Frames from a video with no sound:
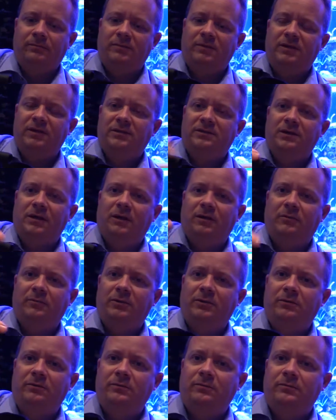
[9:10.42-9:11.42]
this
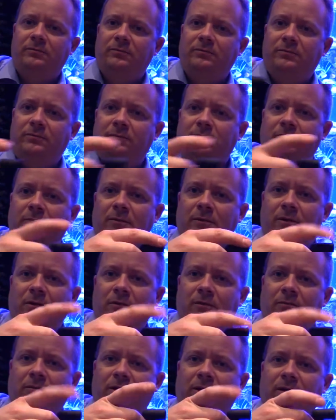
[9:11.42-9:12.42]
elbow
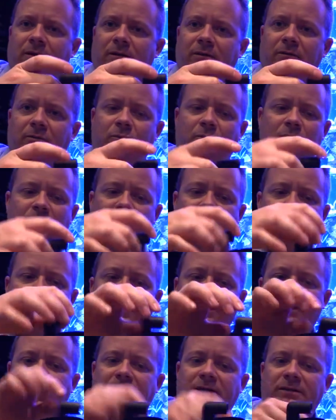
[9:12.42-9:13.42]
right here will
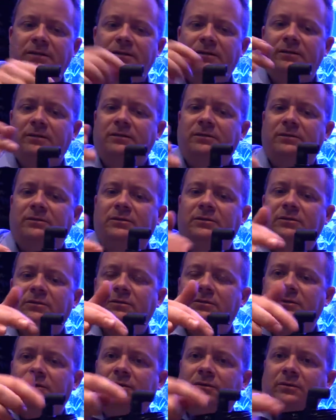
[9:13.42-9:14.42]
connect
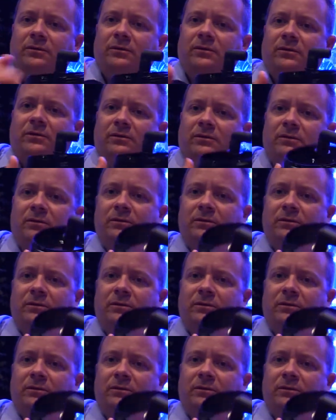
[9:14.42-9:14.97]
to your